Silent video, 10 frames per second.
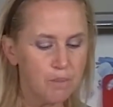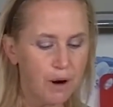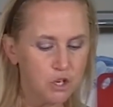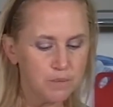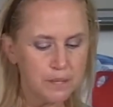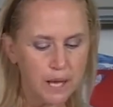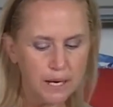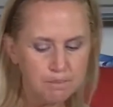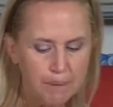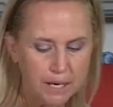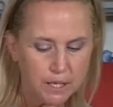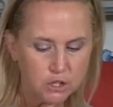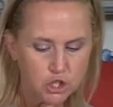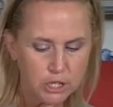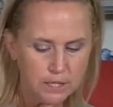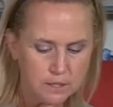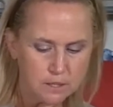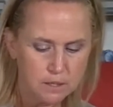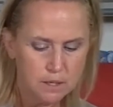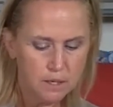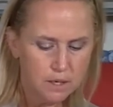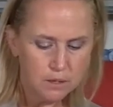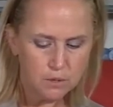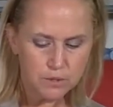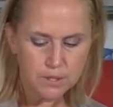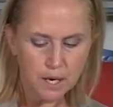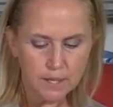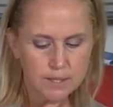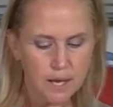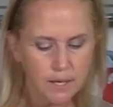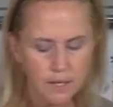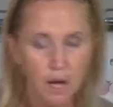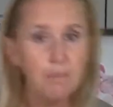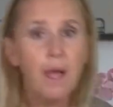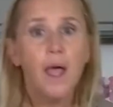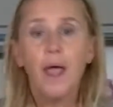a parchment lined baking sheet those guys lined up.